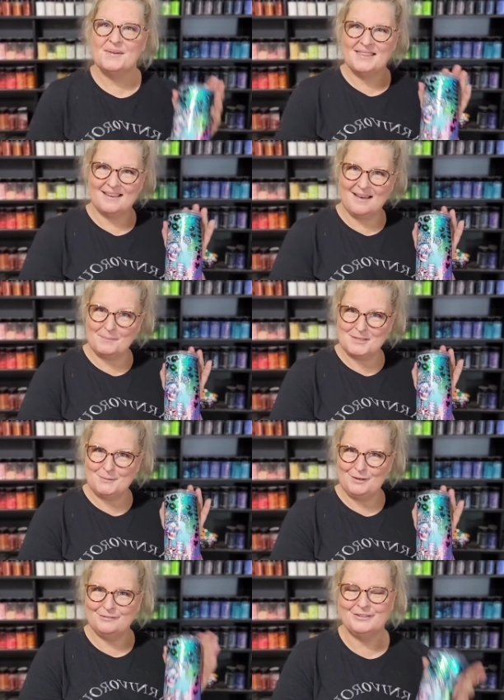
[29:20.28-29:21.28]
the cup is
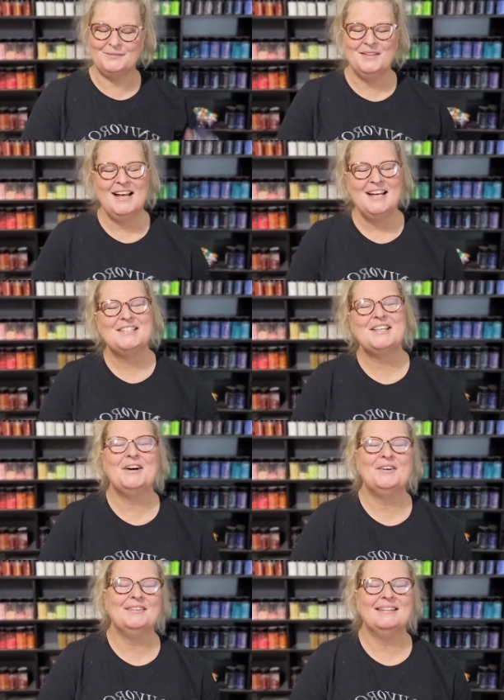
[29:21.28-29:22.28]
beautiful.
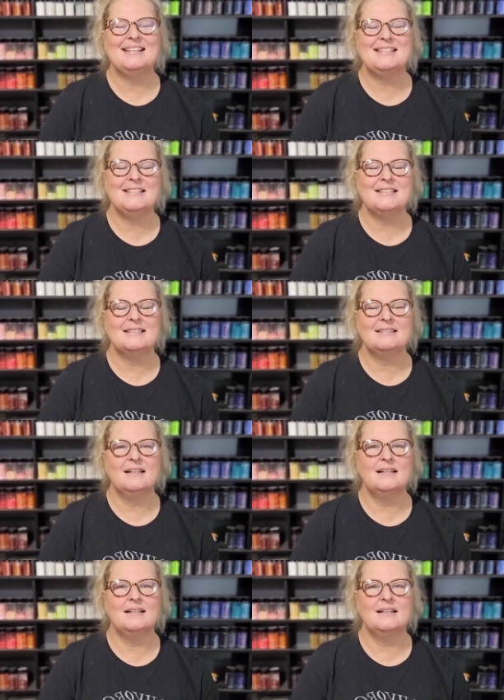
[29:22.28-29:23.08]
So let's just